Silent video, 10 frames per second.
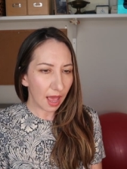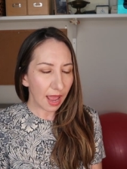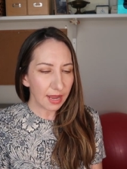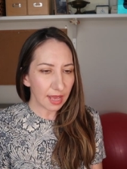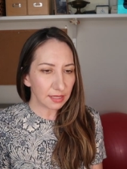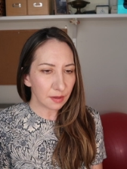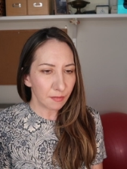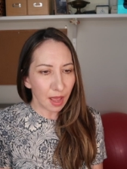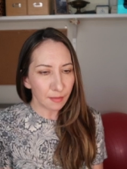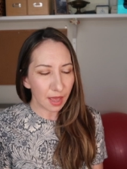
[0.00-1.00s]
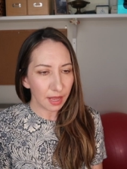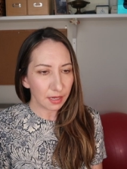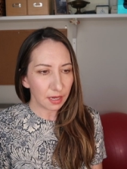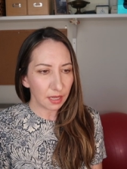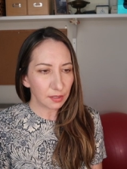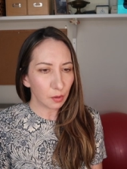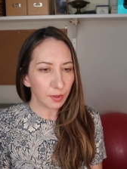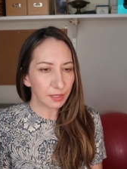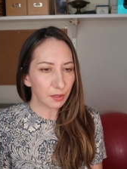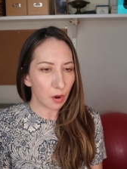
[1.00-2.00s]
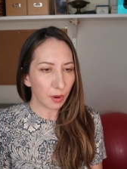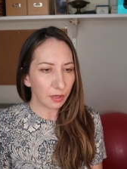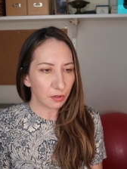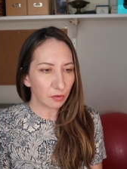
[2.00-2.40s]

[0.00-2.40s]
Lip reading: I guess in my mind, it's always going